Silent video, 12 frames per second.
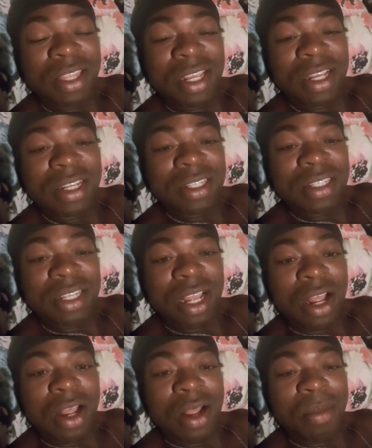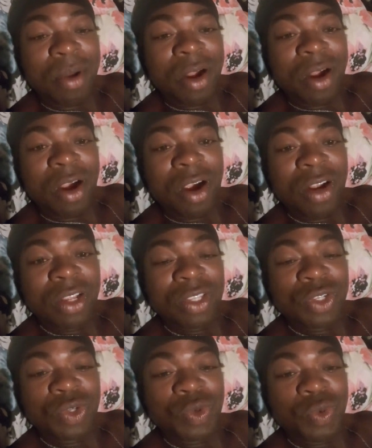Things are harder
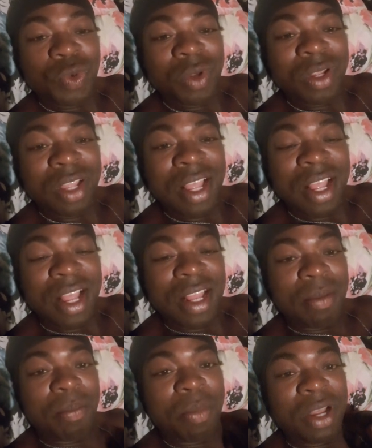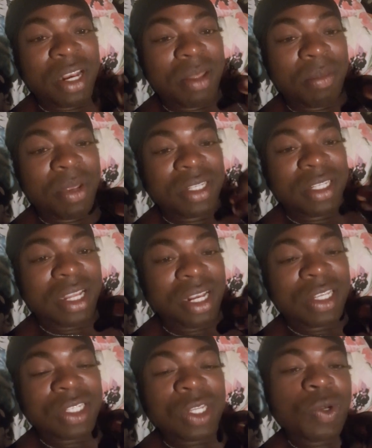to do. The body
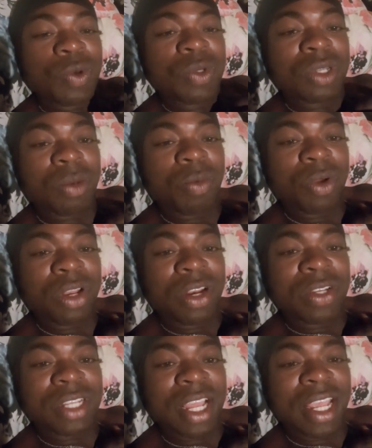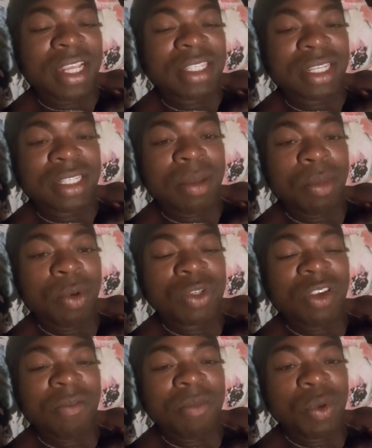basically slows up when there's an excess
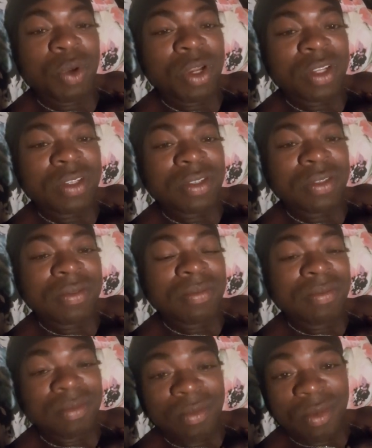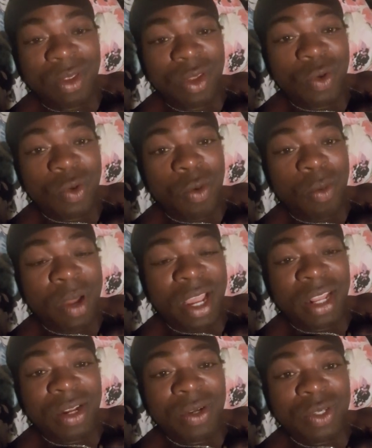amount of mucus. You know
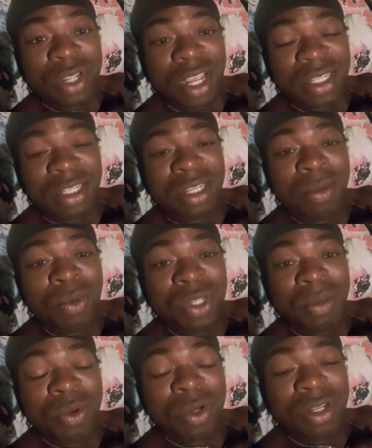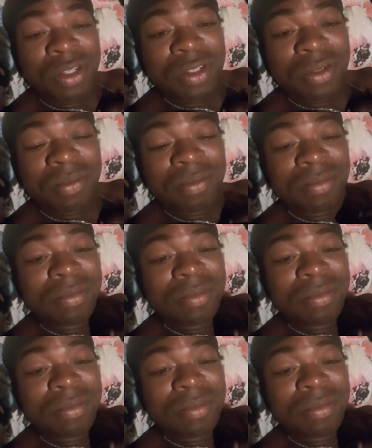why there's excess amount of mucus?